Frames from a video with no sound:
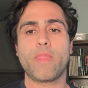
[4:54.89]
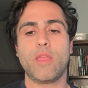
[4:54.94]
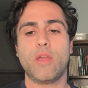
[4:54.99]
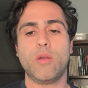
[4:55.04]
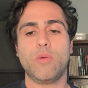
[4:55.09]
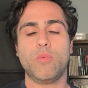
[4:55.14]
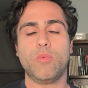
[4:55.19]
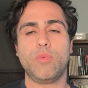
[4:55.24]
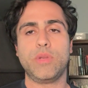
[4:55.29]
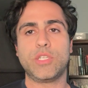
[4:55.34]

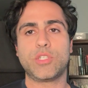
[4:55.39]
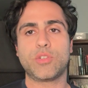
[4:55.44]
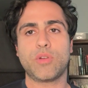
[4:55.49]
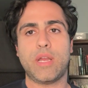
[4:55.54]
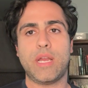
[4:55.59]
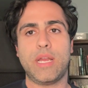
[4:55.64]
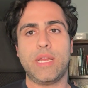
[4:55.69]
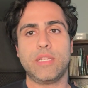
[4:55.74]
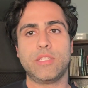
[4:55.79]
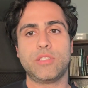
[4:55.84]
we
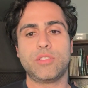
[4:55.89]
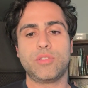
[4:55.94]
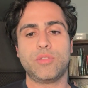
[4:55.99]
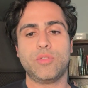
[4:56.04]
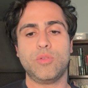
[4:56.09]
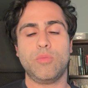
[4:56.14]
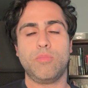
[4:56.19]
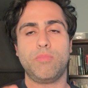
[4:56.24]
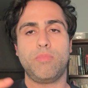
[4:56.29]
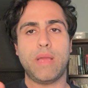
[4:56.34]
try
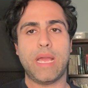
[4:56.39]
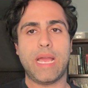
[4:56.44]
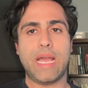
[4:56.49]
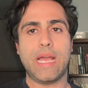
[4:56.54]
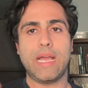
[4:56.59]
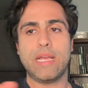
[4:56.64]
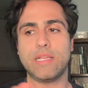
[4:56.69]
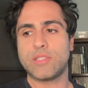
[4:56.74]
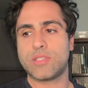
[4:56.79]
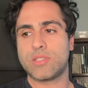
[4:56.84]
to
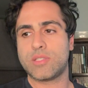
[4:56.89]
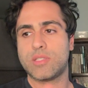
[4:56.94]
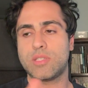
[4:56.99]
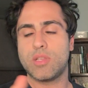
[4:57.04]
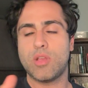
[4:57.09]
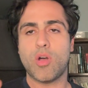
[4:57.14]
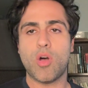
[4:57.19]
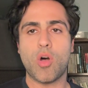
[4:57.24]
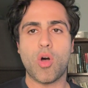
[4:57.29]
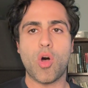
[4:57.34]
pass
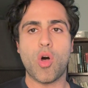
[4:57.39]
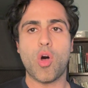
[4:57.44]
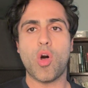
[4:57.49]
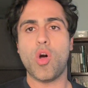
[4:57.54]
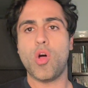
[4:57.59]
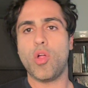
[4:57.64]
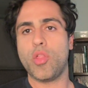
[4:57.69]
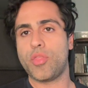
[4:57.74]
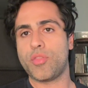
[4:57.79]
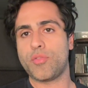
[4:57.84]

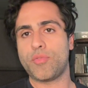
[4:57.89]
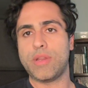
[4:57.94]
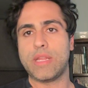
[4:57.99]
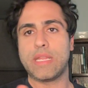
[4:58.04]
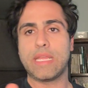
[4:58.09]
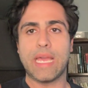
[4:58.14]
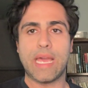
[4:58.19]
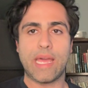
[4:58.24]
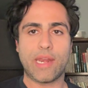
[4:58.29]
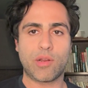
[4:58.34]
all 3
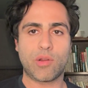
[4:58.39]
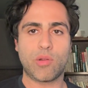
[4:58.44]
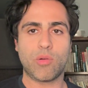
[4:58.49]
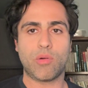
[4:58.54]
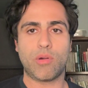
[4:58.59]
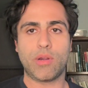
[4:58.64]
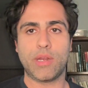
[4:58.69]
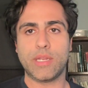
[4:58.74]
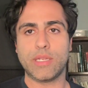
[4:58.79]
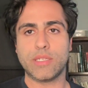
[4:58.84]

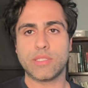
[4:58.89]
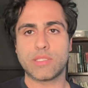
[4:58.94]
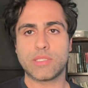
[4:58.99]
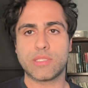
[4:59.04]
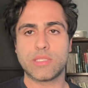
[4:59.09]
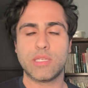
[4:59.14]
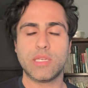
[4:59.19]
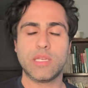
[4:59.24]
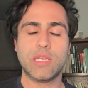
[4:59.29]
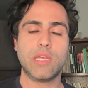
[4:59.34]
categories